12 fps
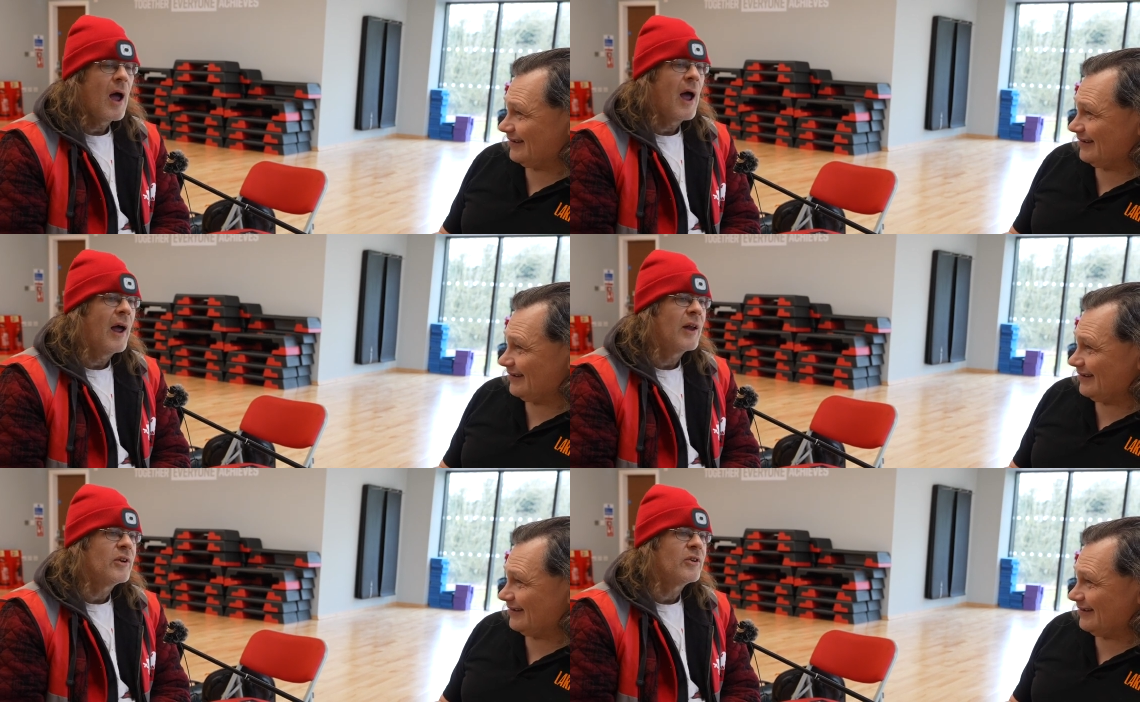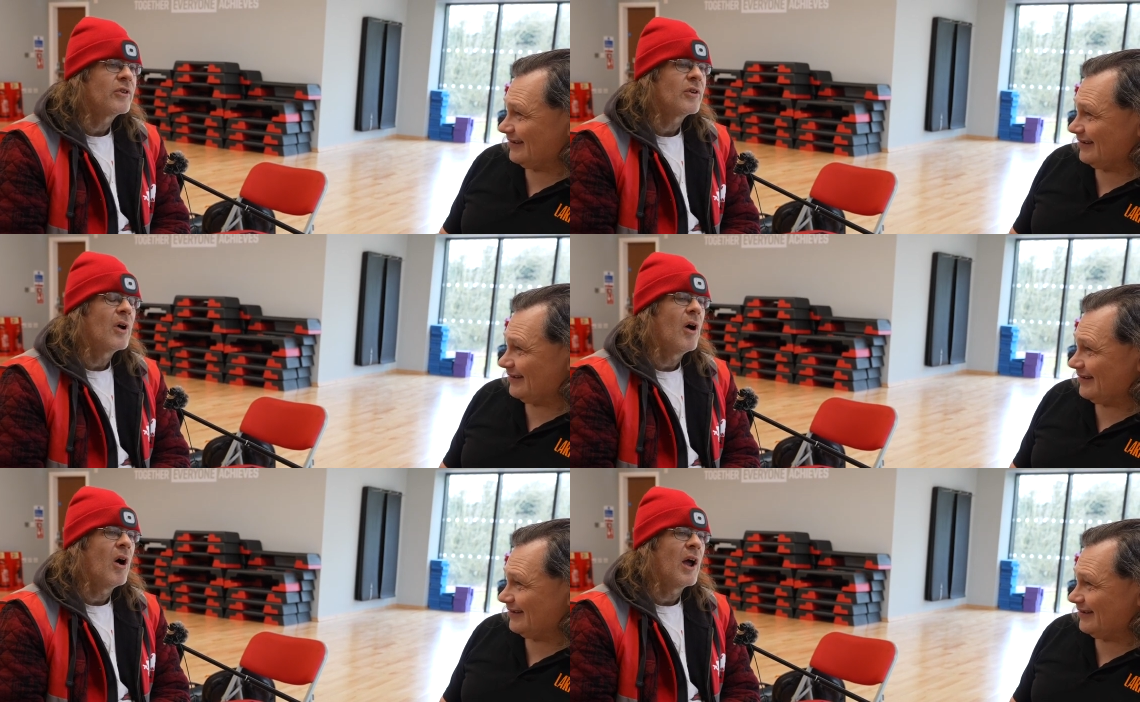Speaker 1: And
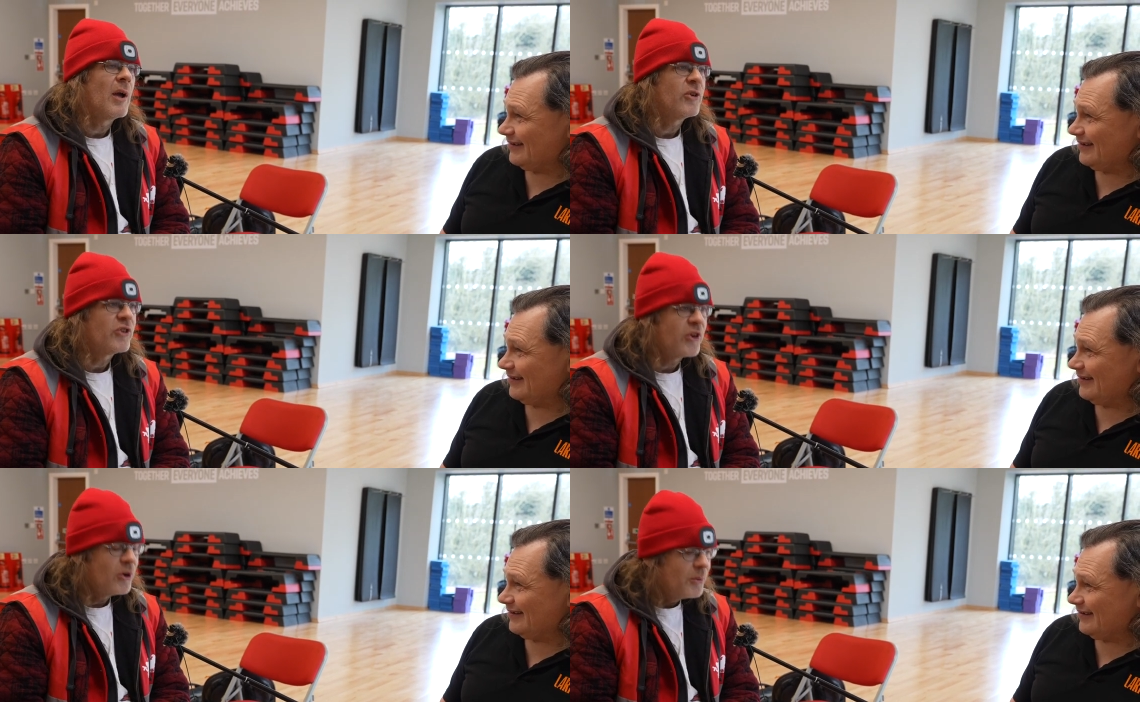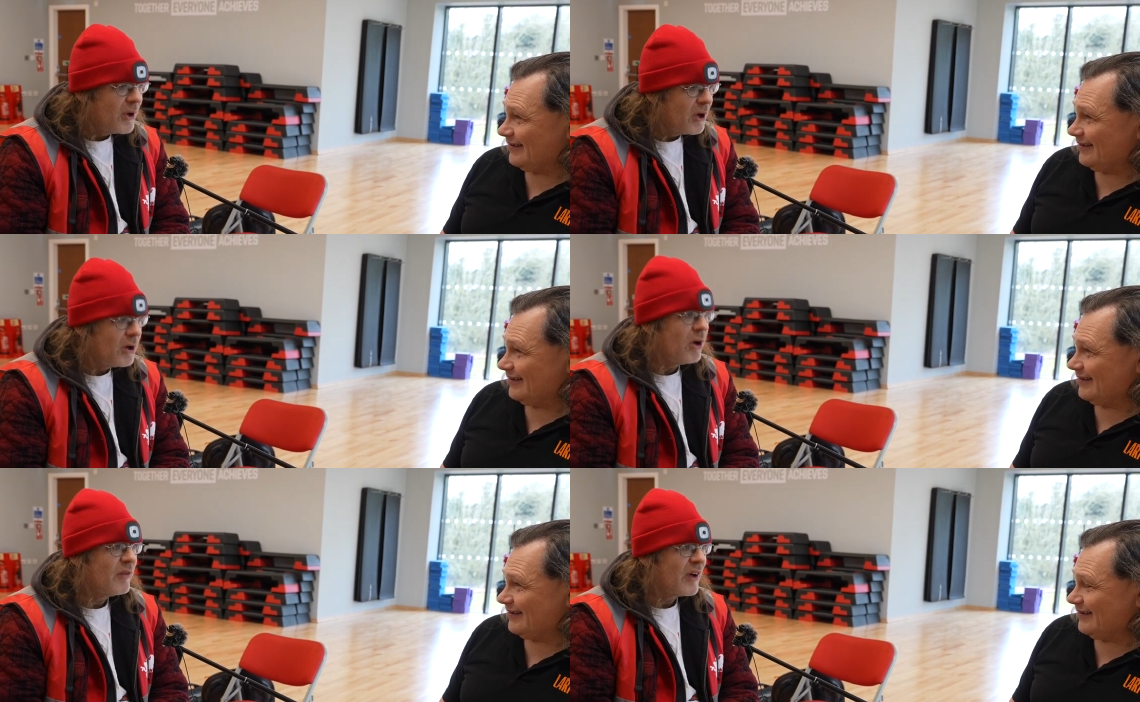I assume that a
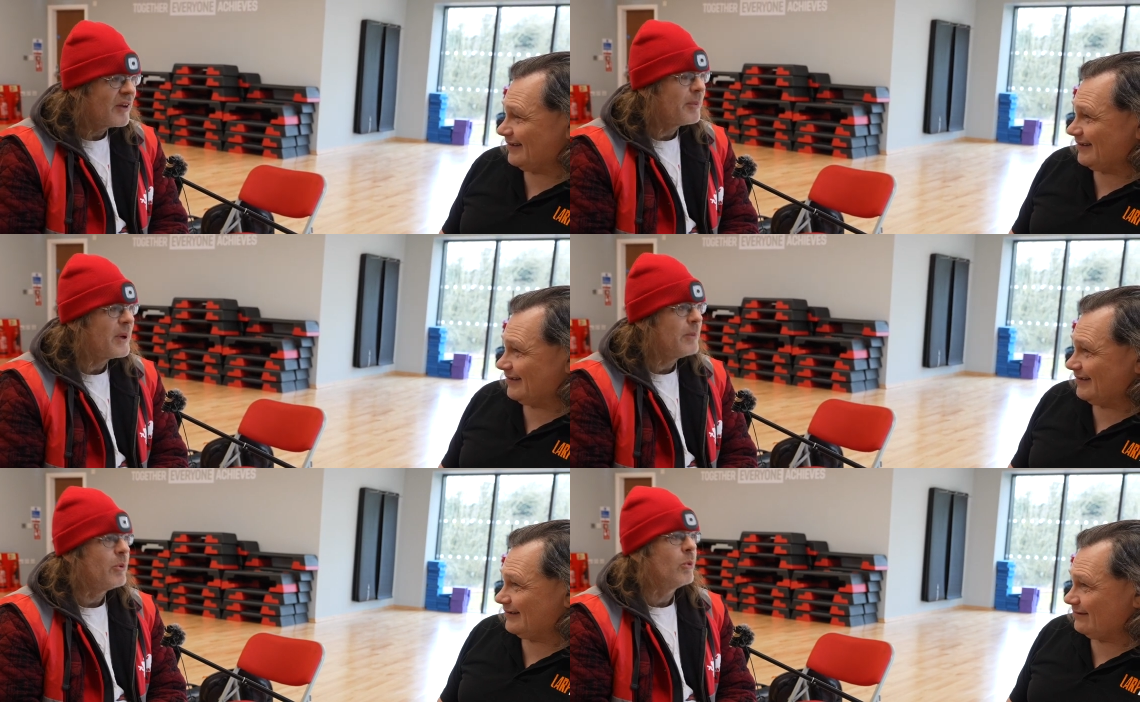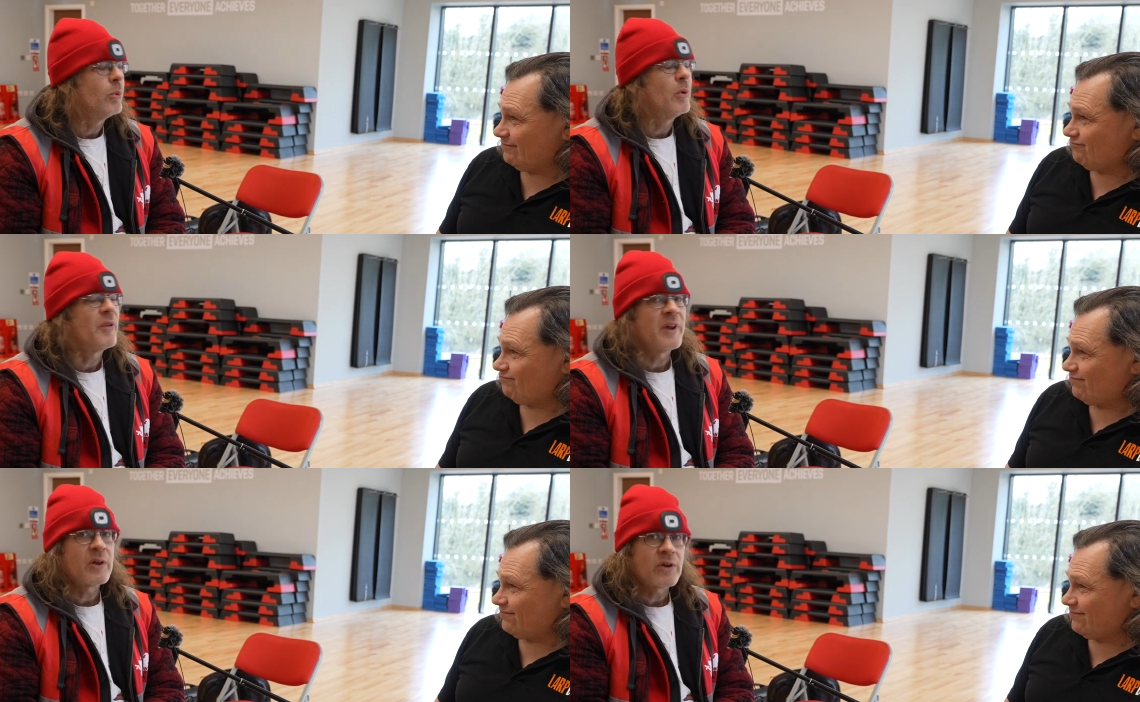lot of other people
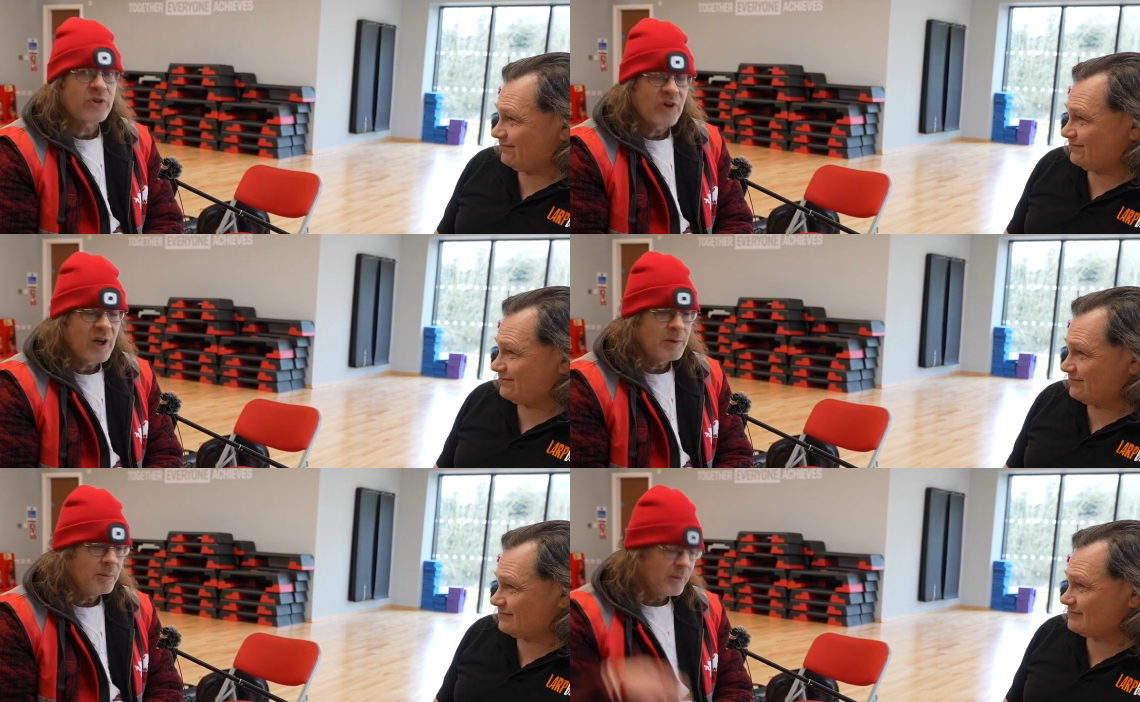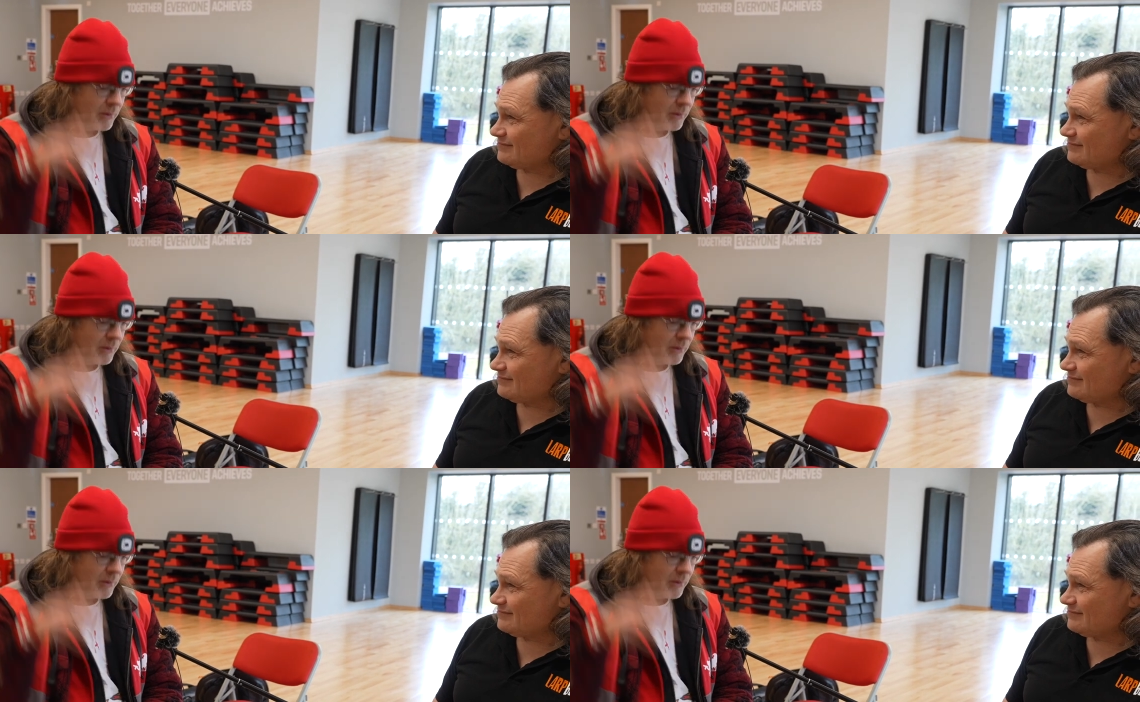think the same.